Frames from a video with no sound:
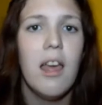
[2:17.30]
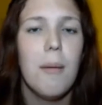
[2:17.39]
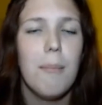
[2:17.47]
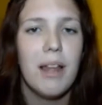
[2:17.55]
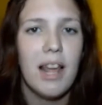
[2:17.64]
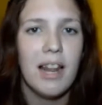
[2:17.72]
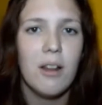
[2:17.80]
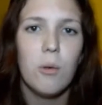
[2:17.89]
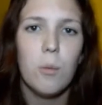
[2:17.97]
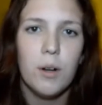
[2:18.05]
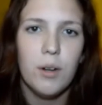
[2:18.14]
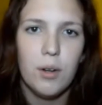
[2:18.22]
but I don't
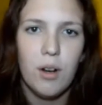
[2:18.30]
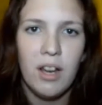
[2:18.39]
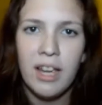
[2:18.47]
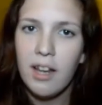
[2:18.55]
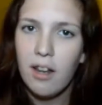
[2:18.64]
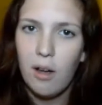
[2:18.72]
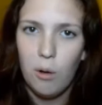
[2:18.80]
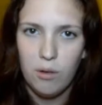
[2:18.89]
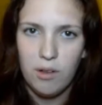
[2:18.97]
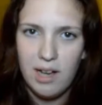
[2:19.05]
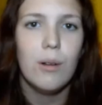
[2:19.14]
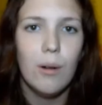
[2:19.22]
want to clean the whole
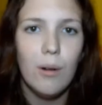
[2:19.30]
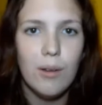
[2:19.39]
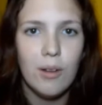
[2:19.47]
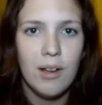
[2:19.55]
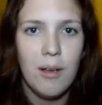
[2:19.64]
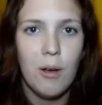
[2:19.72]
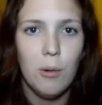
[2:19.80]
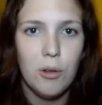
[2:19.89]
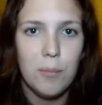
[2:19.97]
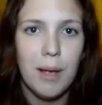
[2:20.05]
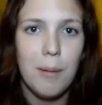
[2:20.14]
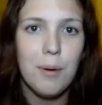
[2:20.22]
time. Also, the host
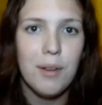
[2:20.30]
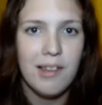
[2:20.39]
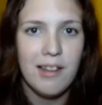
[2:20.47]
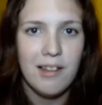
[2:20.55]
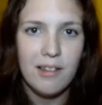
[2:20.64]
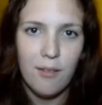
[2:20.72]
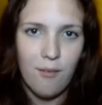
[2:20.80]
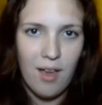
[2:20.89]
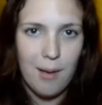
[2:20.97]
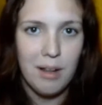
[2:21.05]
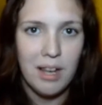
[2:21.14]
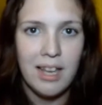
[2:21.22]
mom presented the
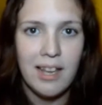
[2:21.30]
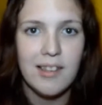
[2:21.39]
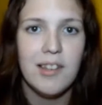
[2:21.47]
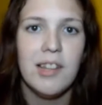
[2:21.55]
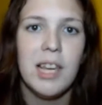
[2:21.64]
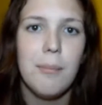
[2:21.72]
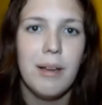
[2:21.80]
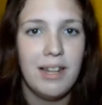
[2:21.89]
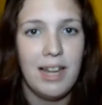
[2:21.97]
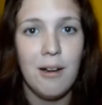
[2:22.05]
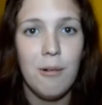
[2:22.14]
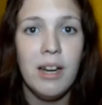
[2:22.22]
family as a team and
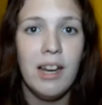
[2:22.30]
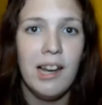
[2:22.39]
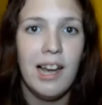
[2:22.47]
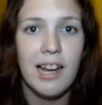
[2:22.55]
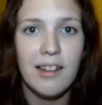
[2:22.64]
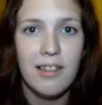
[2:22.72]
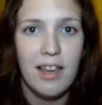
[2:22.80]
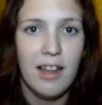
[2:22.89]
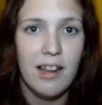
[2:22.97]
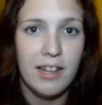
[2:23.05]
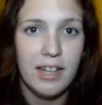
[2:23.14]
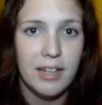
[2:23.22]
I really liked that
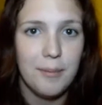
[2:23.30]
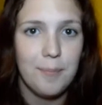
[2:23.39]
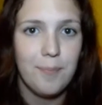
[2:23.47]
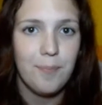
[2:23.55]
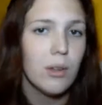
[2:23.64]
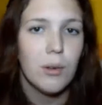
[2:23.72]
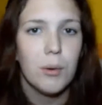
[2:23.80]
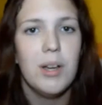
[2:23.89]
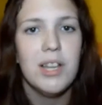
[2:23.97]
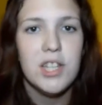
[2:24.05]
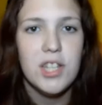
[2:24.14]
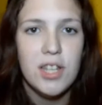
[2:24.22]
idea.
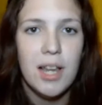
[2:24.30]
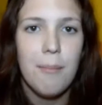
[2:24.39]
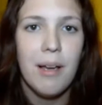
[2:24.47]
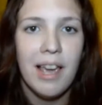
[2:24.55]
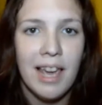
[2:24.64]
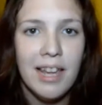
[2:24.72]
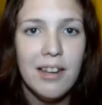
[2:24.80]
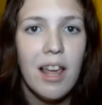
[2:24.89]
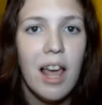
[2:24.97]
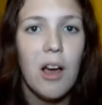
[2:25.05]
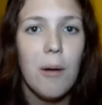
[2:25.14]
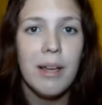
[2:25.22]
Question number eight.
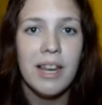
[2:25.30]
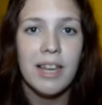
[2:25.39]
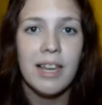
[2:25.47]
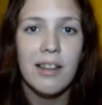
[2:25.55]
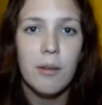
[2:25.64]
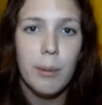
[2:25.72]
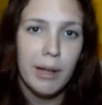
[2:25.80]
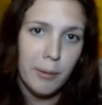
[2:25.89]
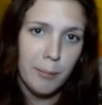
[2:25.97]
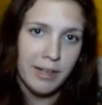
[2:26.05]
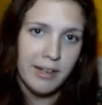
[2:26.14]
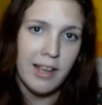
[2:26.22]
How many kids will you
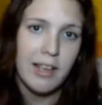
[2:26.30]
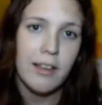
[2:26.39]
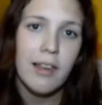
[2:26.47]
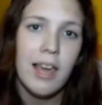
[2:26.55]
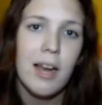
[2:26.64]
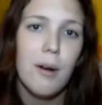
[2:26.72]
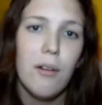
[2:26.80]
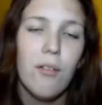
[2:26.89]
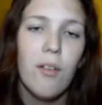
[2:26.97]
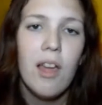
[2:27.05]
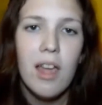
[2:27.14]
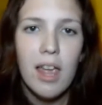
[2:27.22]
be taking care of?
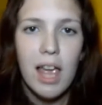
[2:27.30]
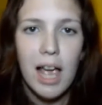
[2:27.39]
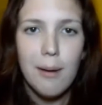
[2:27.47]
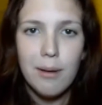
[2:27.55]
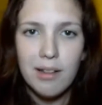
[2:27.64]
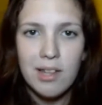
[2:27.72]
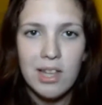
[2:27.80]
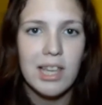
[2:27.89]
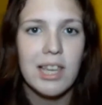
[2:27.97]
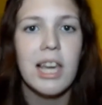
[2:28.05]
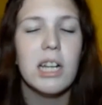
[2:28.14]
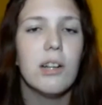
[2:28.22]
I will take
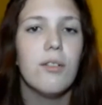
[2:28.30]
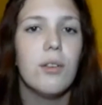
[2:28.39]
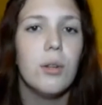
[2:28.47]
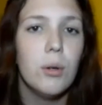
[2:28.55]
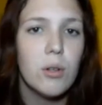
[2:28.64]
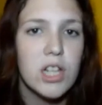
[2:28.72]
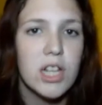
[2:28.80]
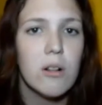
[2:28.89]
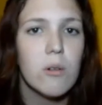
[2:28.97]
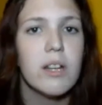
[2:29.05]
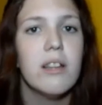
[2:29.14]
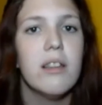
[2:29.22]
care of two
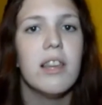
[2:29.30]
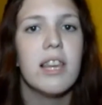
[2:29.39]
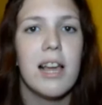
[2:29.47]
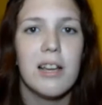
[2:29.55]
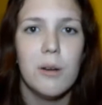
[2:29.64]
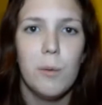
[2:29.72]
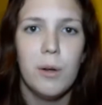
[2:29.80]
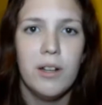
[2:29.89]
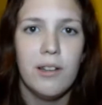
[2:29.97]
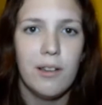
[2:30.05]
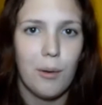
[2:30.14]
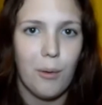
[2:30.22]
children. The younger one
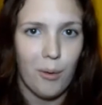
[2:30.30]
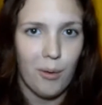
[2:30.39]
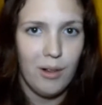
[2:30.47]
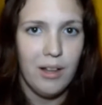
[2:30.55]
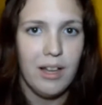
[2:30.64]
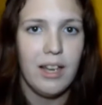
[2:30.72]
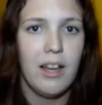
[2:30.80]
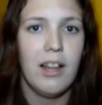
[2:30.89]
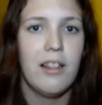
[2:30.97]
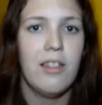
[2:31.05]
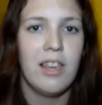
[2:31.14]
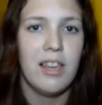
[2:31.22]
is a girl
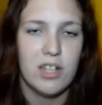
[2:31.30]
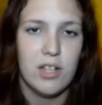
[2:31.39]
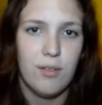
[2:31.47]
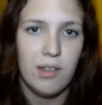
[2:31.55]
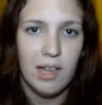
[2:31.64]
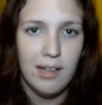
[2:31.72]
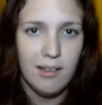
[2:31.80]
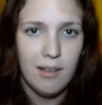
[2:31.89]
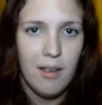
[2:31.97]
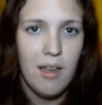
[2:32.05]
at the age of six